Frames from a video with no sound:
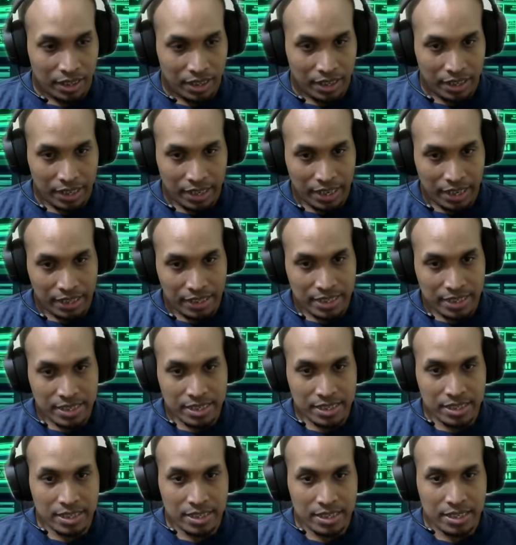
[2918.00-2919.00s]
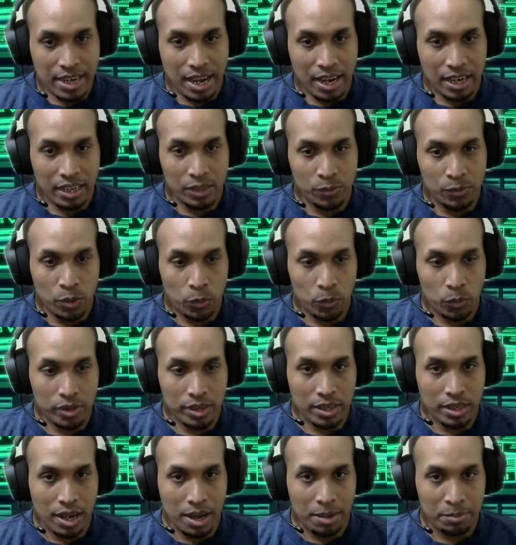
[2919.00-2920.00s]
And this is exactly what we
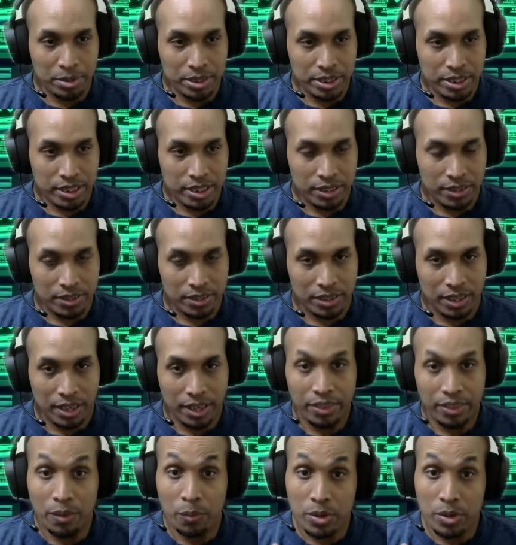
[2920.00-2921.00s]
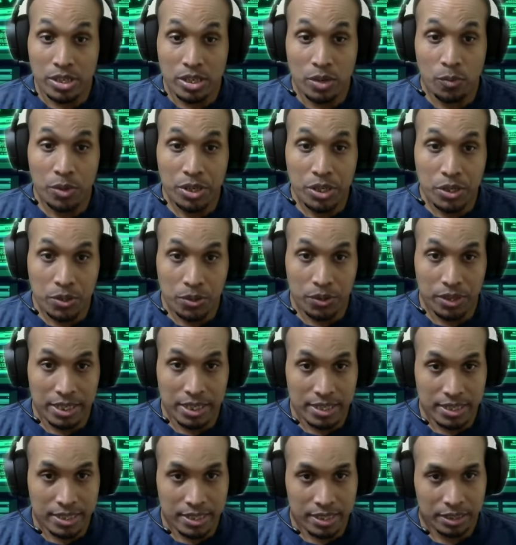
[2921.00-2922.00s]
accomplish here. And the reason we do
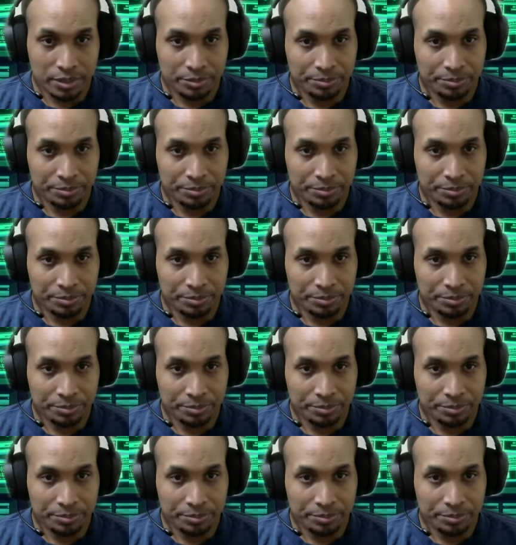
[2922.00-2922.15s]
this